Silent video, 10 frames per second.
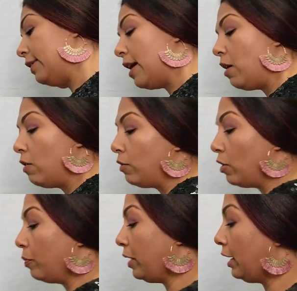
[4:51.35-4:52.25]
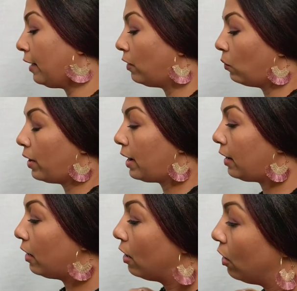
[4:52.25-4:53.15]
it down or being in the
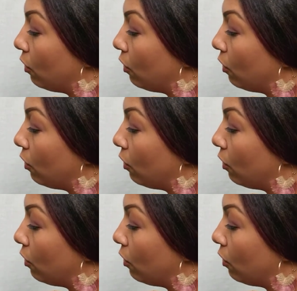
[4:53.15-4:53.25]
way